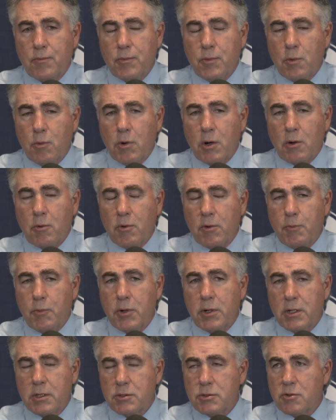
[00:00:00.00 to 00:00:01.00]
the work we
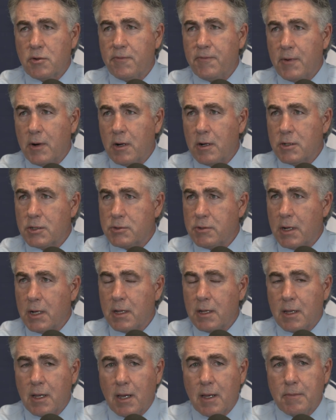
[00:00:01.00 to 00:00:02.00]
put in so far in
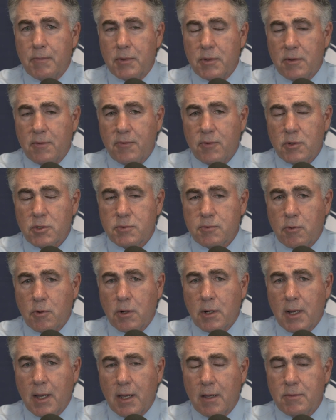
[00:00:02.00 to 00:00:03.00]
training camp and the first
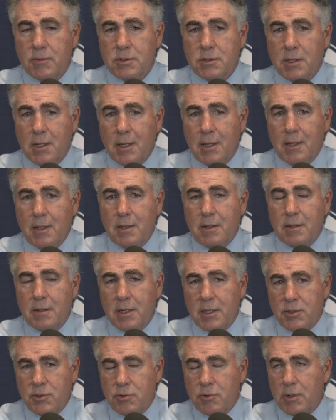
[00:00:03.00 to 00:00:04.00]
four games
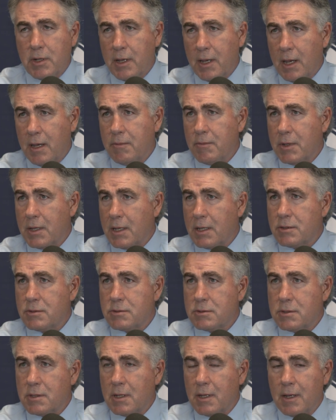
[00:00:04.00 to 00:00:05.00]
lead to a game
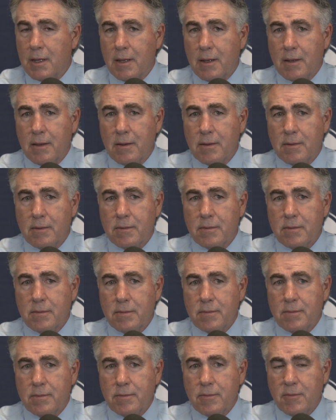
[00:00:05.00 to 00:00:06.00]
against uh,
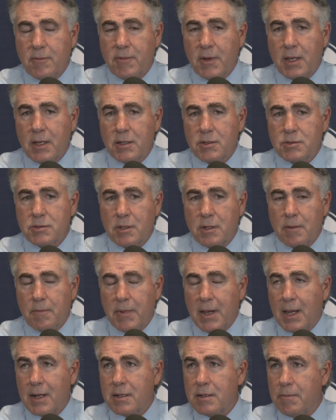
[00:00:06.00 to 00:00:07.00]
Vegas on a
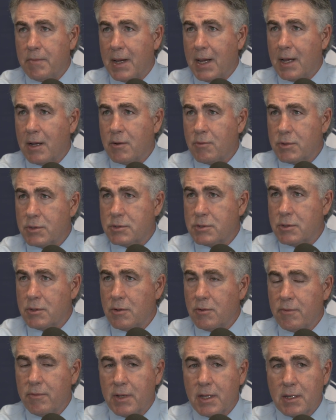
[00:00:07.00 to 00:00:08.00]
back-to-back, which you
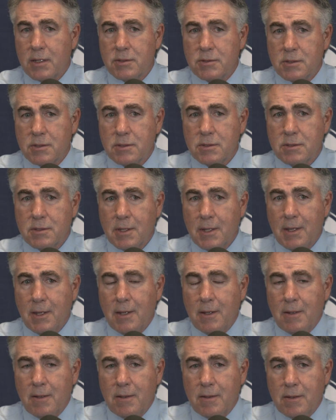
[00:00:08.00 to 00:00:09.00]
know Vegas is
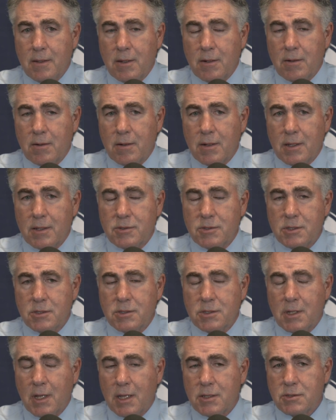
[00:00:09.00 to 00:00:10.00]
their uh,
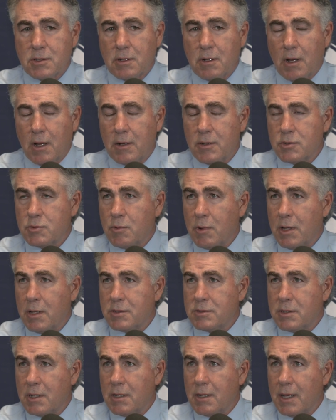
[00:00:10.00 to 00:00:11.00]
season hasn't gone as well
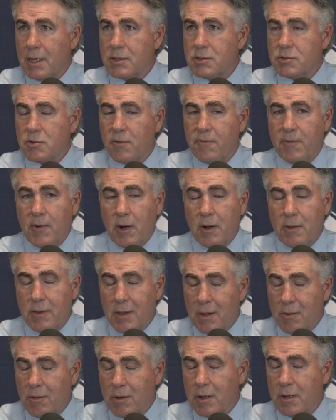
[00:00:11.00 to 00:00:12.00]
as they'd like so far.
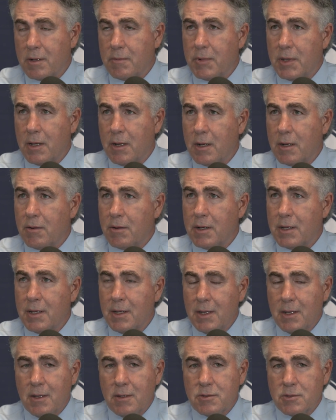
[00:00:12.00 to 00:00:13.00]
They were going to be hungry,
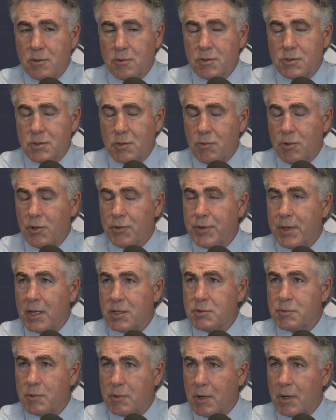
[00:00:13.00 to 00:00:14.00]
so it was a real
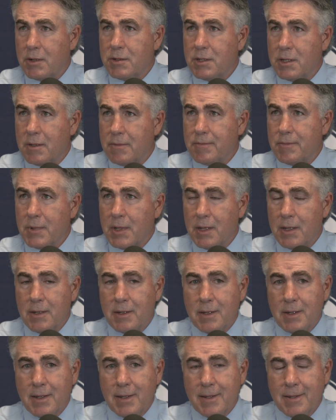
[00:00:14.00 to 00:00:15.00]
test for our team
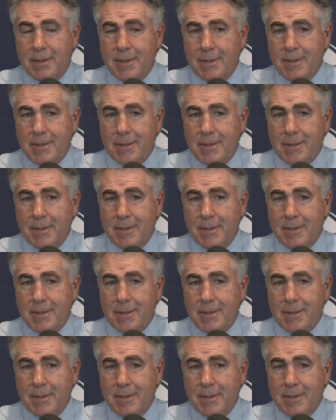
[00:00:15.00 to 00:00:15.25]
and. Uh,